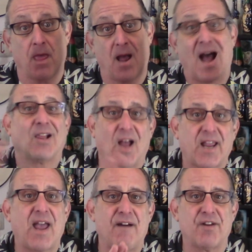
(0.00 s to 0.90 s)
I
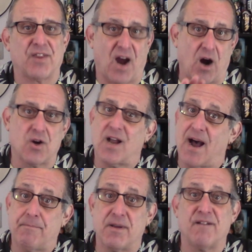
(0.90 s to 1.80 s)
like having the hard
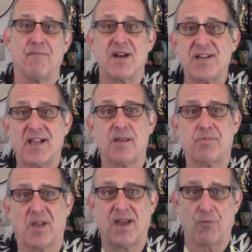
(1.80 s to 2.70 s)
copy of my daily
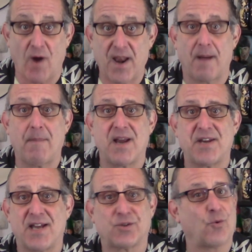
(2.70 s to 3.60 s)
plan right on my
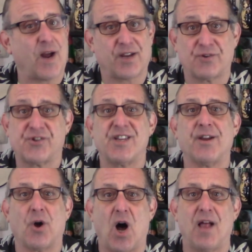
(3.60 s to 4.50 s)
desk where I can see
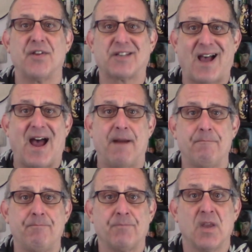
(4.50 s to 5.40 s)
it all the
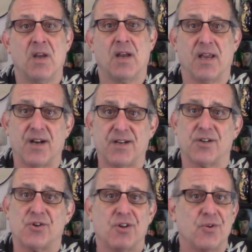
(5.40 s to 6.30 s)
time. In
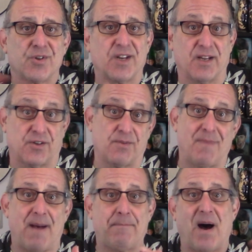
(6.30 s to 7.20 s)
addition to using it to
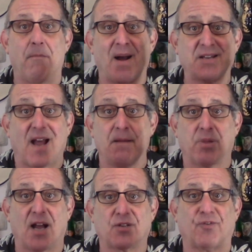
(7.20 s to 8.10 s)
map out my time
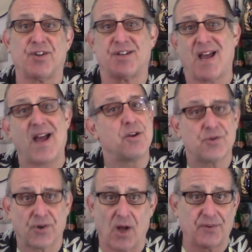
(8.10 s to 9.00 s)
blocks for the day, I use
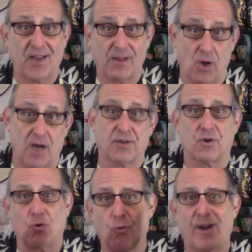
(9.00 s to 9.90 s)
it all day long to
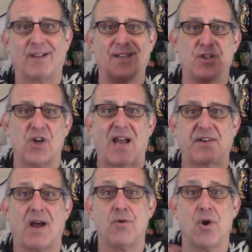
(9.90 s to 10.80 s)
quickly jot
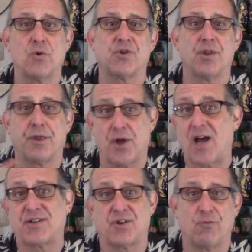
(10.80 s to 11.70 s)
down notes and
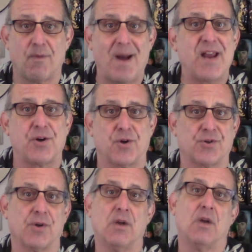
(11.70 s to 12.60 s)
thoughts and
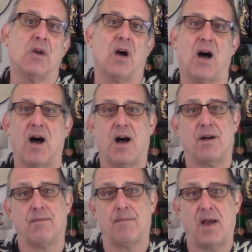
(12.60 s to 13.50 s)
reminders
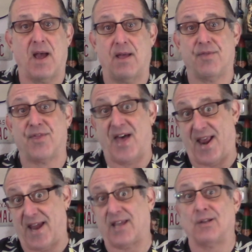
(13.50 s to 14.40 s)
that
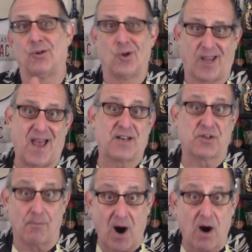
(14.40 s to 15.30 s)
I can look at
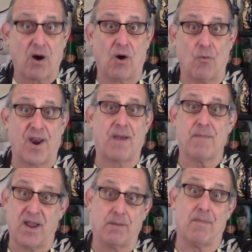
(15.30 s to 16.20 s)
tomorrow when I
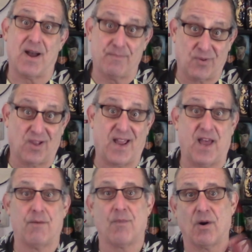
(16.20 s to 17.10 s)
make my
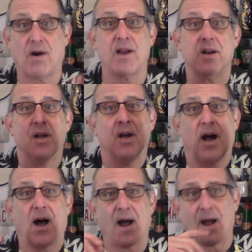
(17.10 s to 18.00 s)
plan, all right?
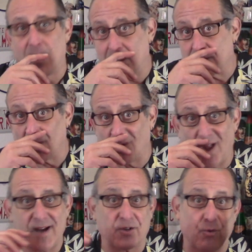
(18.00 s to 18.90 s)
I also
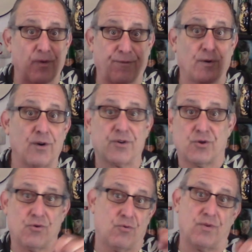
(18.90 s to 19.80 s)
like to refer
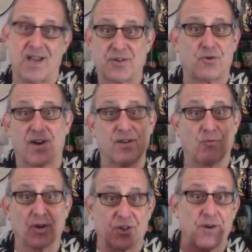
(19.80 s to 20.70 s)
to yesterday's
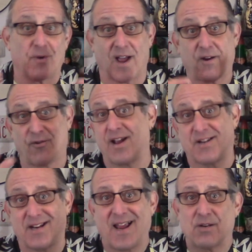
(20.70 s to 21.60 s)
worksheet when I create
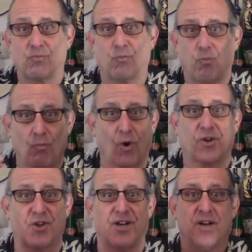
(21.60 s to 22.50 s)
today's
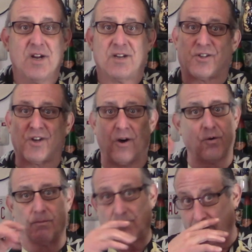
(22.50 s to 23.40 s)
worksheet,
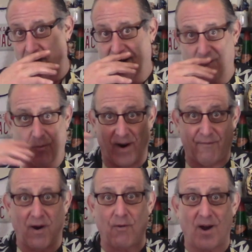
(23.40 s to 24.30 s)
so, you know,
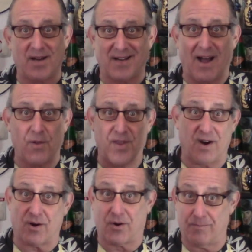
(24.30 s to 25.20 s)
whatever I write down
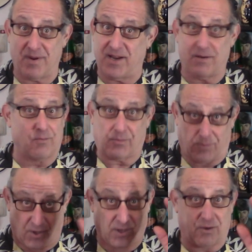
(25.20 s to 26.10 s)
there could be
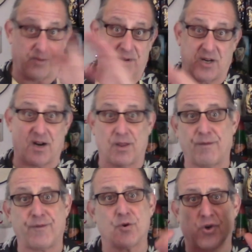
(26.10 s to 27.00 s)
to be done in the
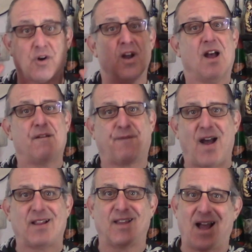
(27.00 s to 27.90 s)
future. And
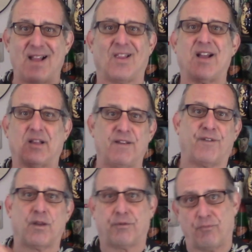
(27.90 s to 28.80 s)
finally, I like
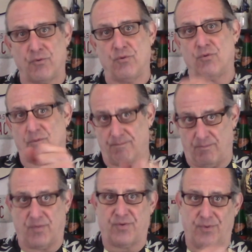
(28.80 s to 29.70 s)
leafing through
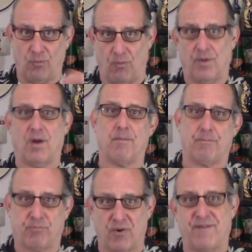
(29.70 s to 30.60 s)

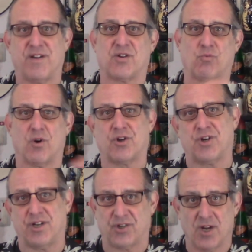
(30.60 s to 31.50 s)
previous
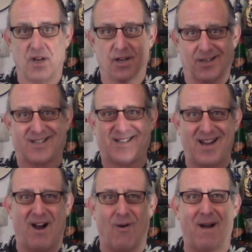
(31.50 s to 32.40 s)
worksheets to see
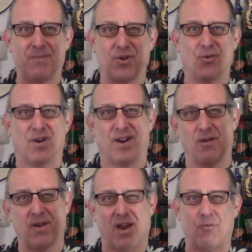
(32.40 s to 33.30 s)
how I'm
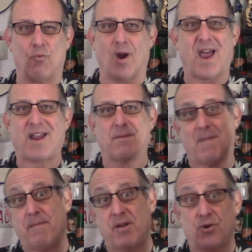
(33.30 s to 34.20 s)
doing and what I could
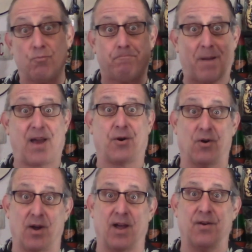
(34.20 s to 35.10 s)
maybe do
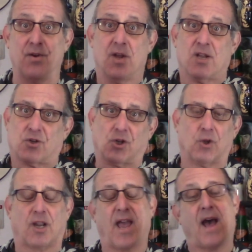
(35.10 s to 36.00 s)
better, and to
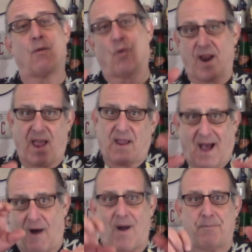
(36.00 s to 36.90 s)
look at
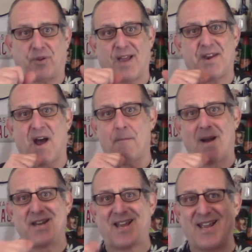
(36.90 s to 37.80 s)
how I planned out
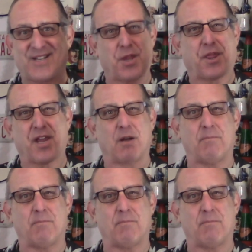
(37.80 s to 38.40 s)
my days and think